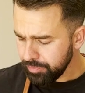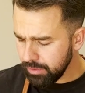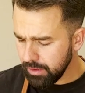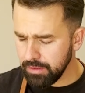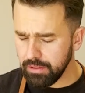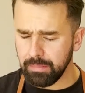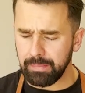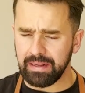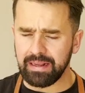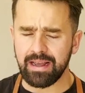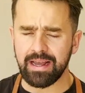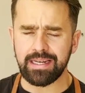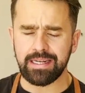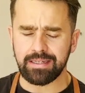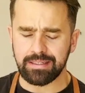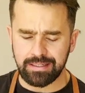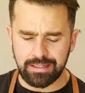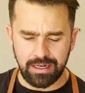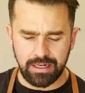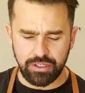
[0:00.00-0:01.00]
The
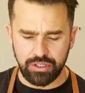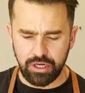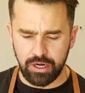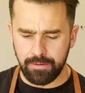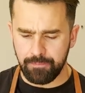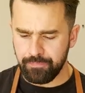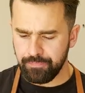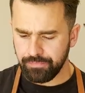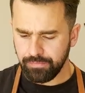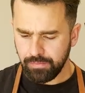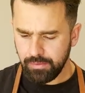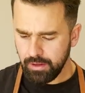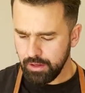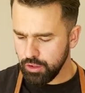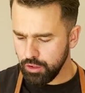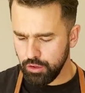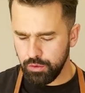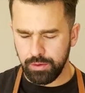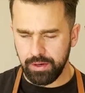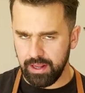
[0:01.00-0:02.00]
picanha is such a
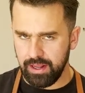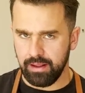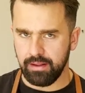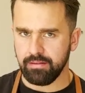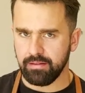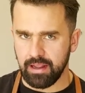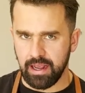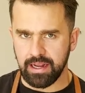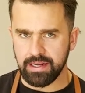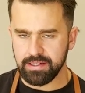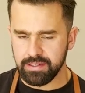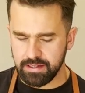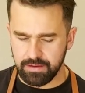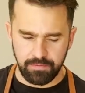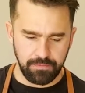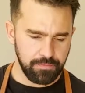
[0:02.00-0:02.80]
unique taste,